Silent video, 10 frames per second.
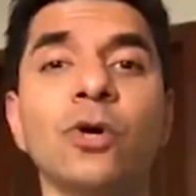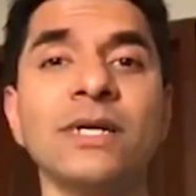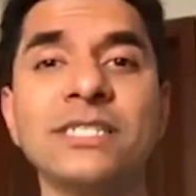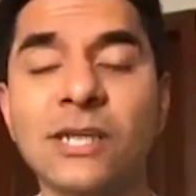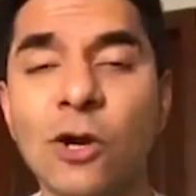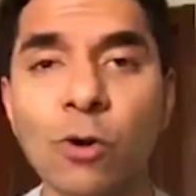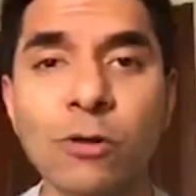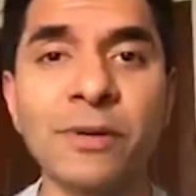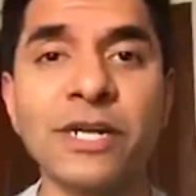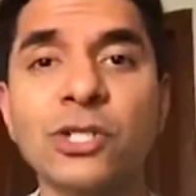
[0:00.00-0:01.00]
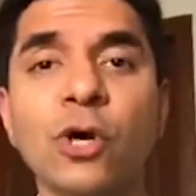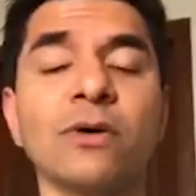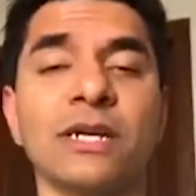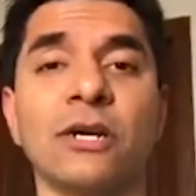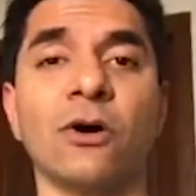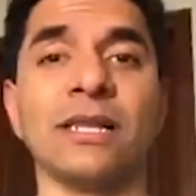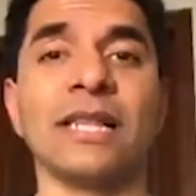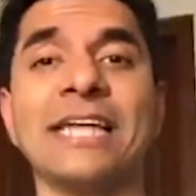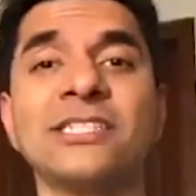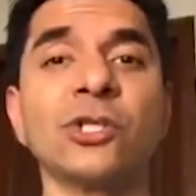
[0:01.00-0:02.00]
So is cold-pressed coconut
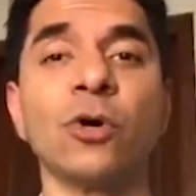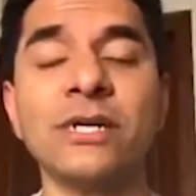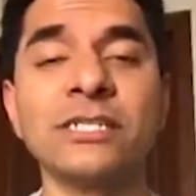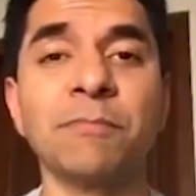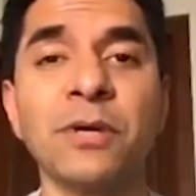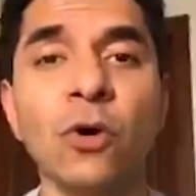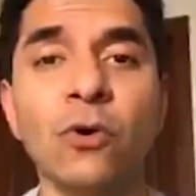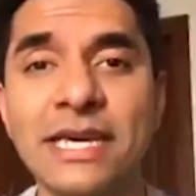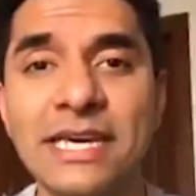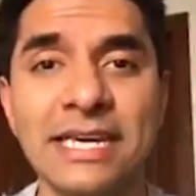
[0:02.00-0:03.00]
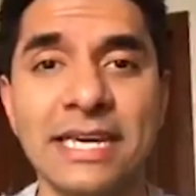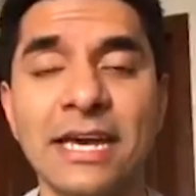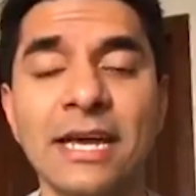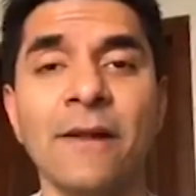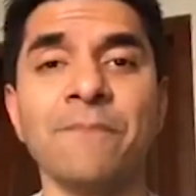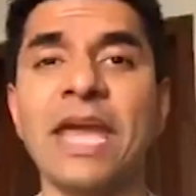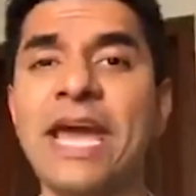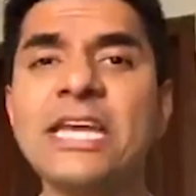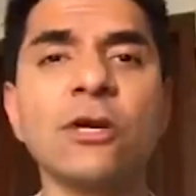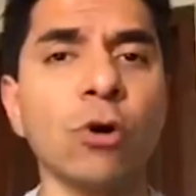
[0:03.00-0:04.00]
oil, and so is pure ghee.
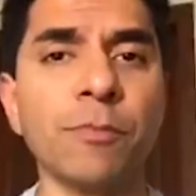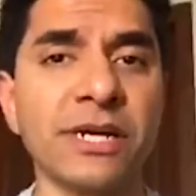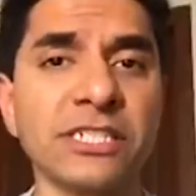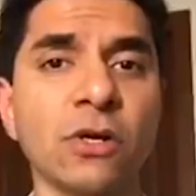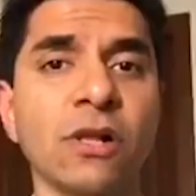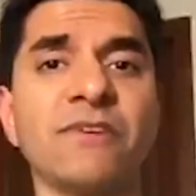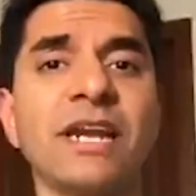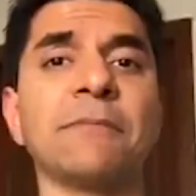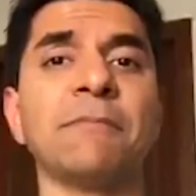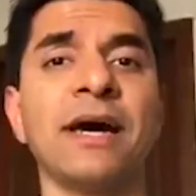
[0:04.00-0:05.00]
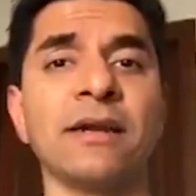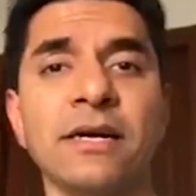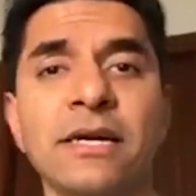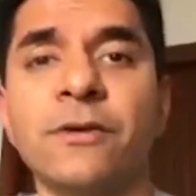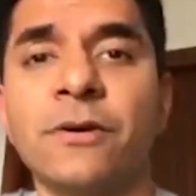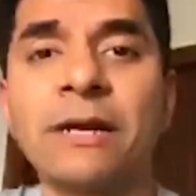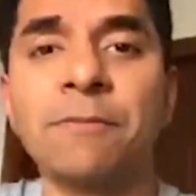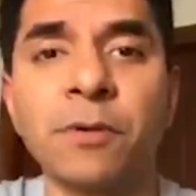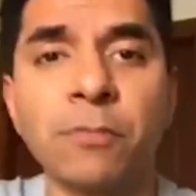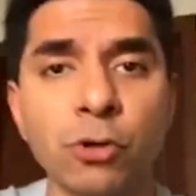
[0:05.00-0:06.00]
Any cold-pressed oil, for that matter, in the
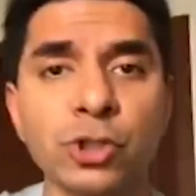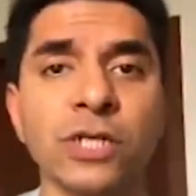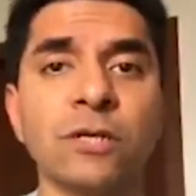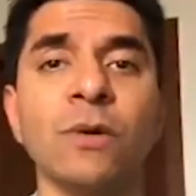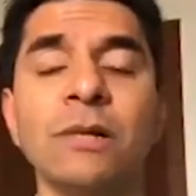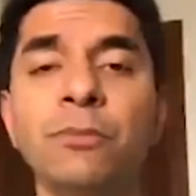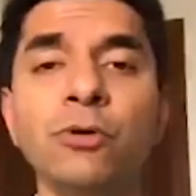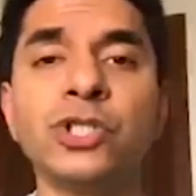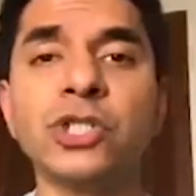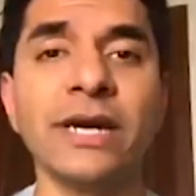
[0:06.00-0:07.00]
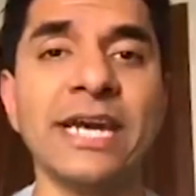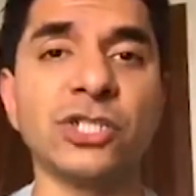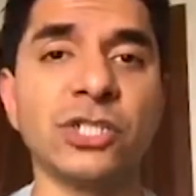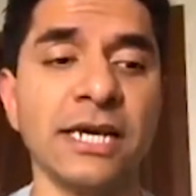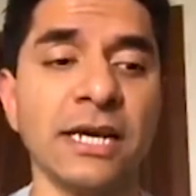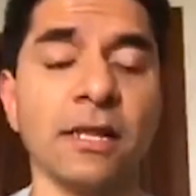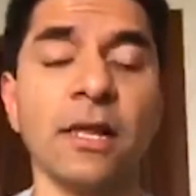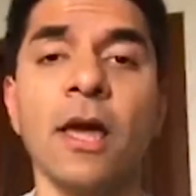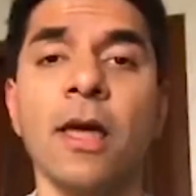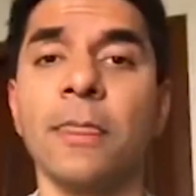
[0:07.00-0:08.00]
right proportion will boost your
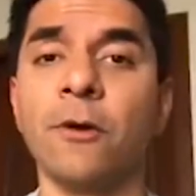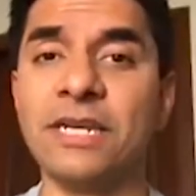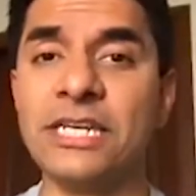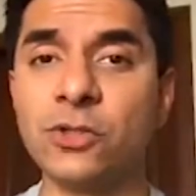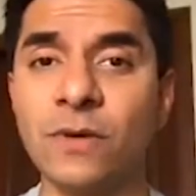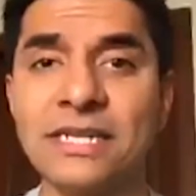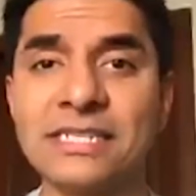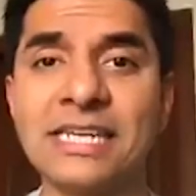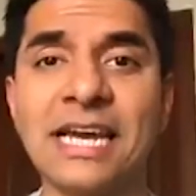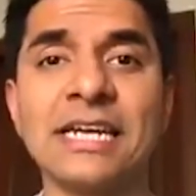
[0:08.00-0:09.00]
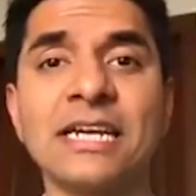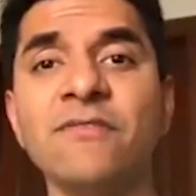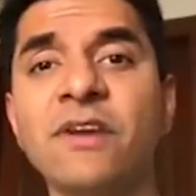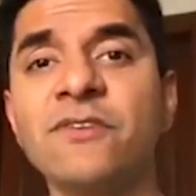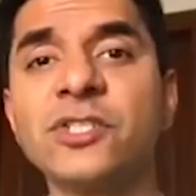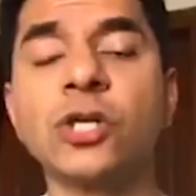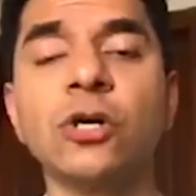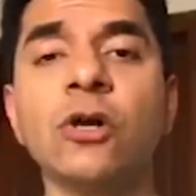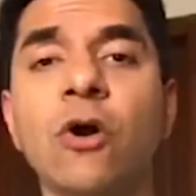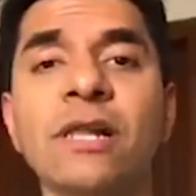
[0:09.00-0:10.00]
HDL. Now, we need to understand that even if it's
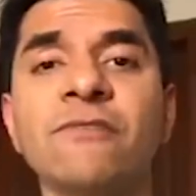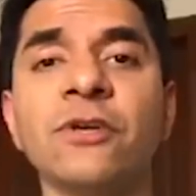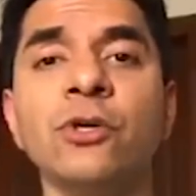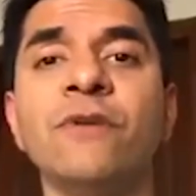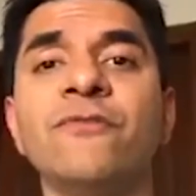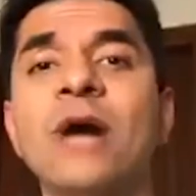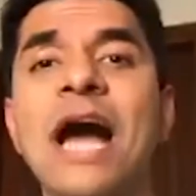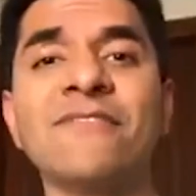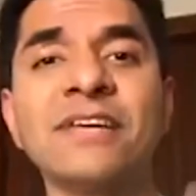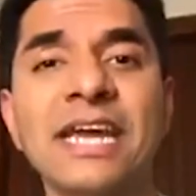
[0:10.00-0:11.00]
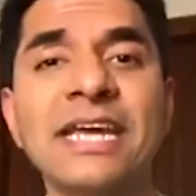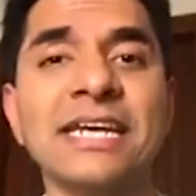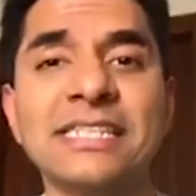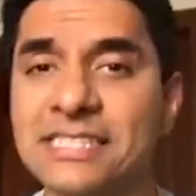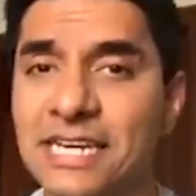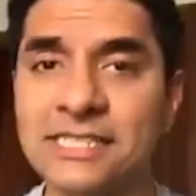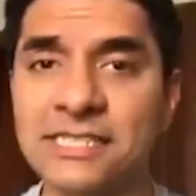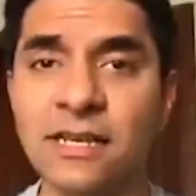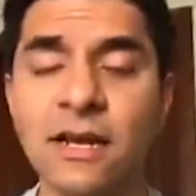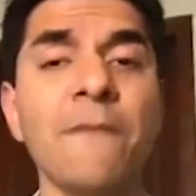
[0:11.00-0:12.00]
a good oil for you, if you have it in
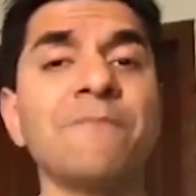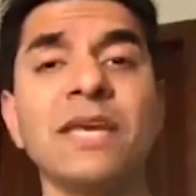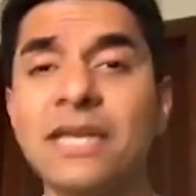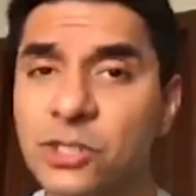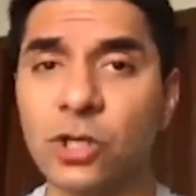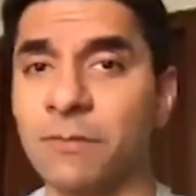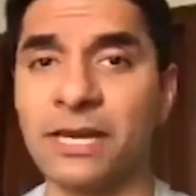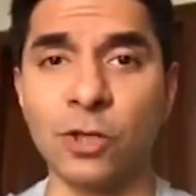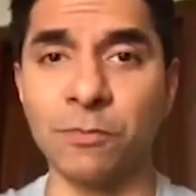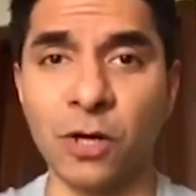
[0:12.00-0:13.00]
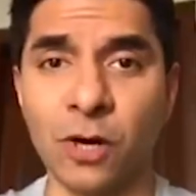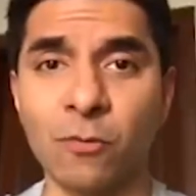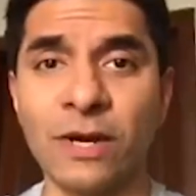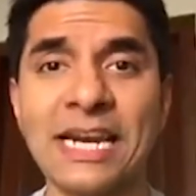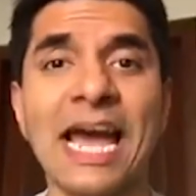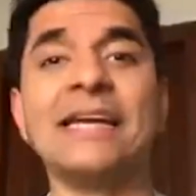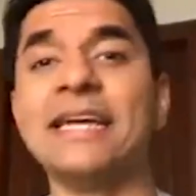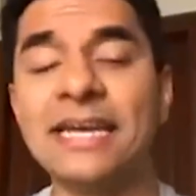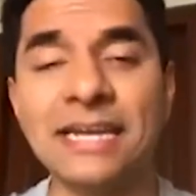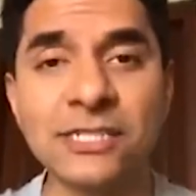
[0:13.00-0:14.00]
excess, it is going to make you put on weight,
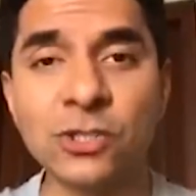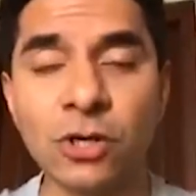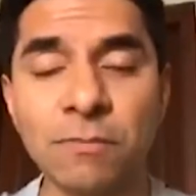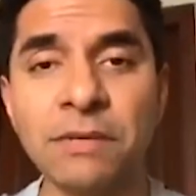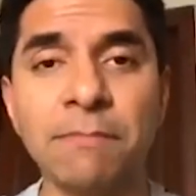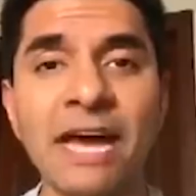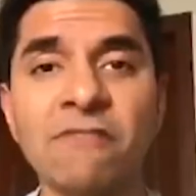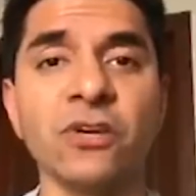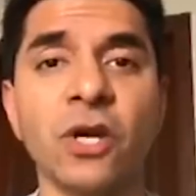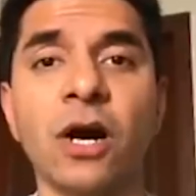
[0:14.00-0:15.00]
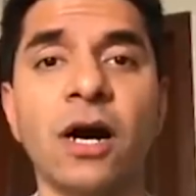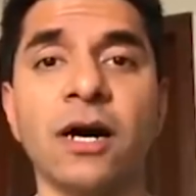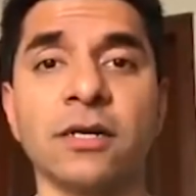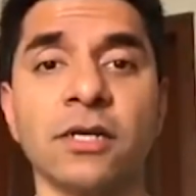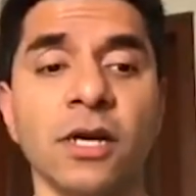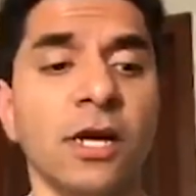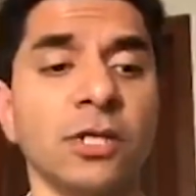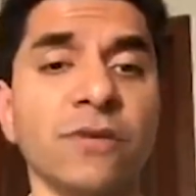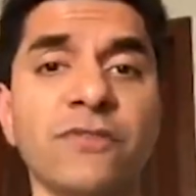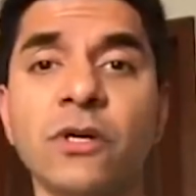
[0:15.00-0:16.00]
and it is going to be bad for your heart.
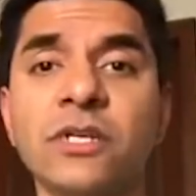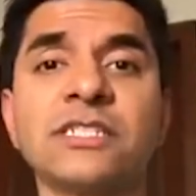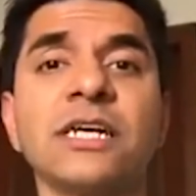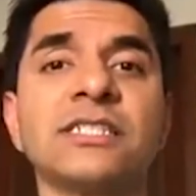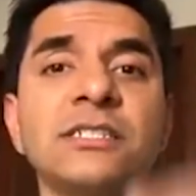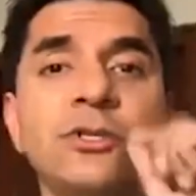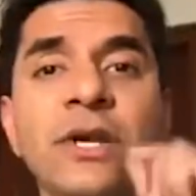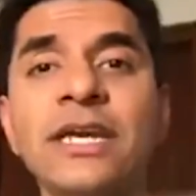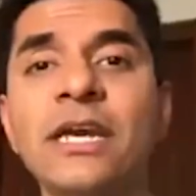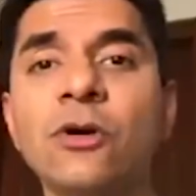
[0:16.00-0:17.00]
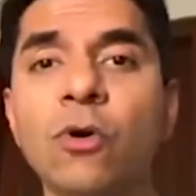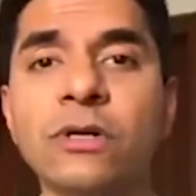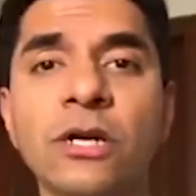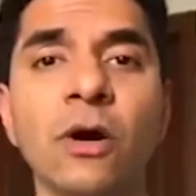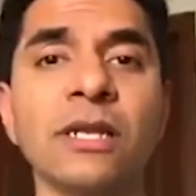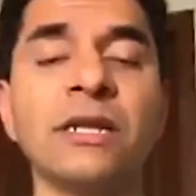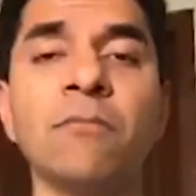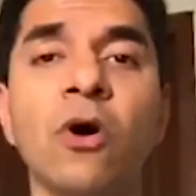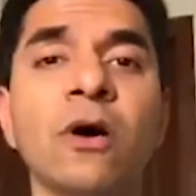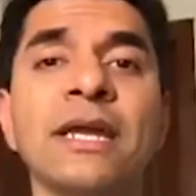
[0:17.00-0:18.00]
So if you're going to start drinking coconut oil
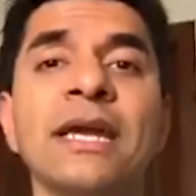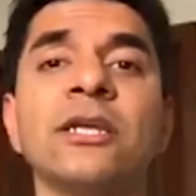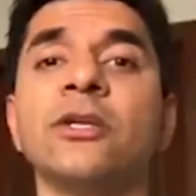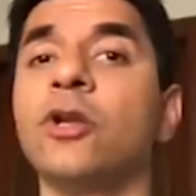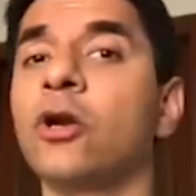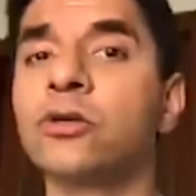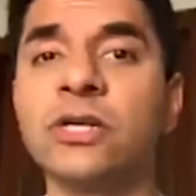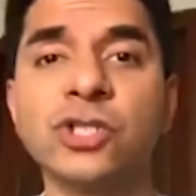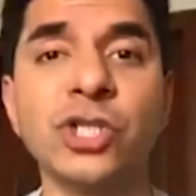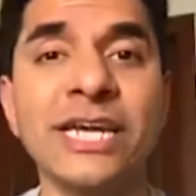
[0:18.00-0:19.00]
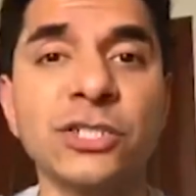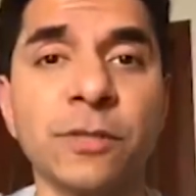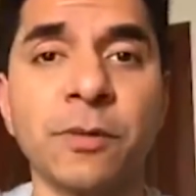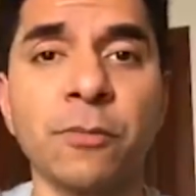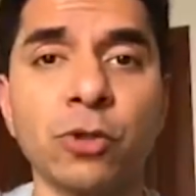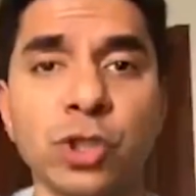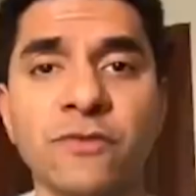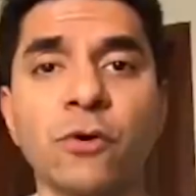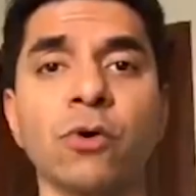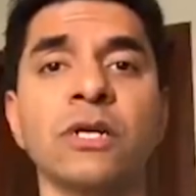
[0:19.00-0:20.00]
in the morning and you're not going to change the
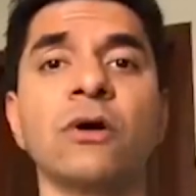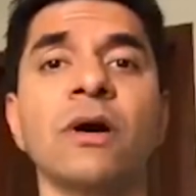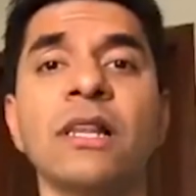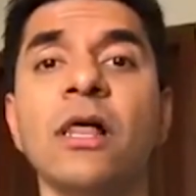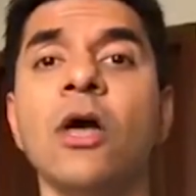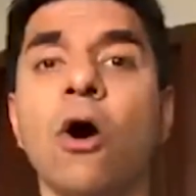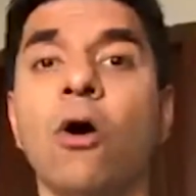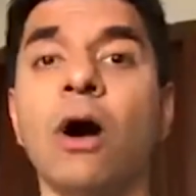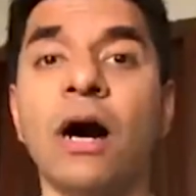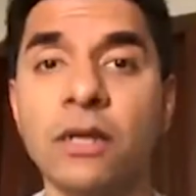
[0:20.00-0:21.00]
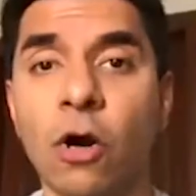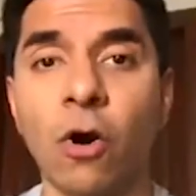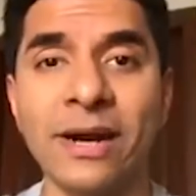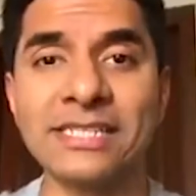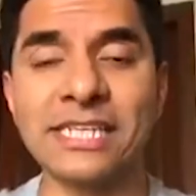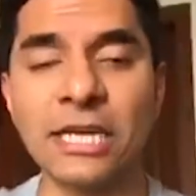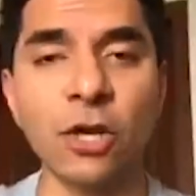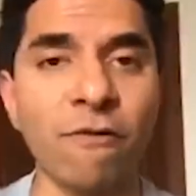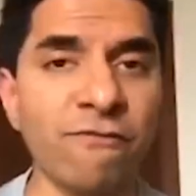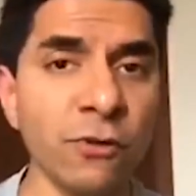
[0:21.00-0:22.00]
proportion of coconut oil or other oils
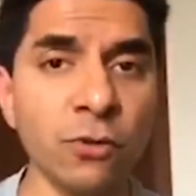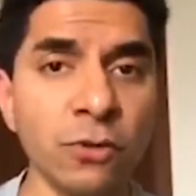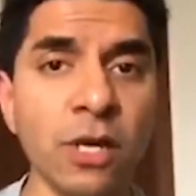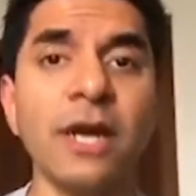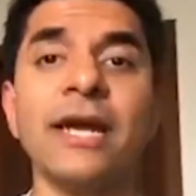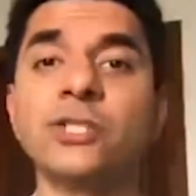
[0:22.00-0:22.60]
in your food,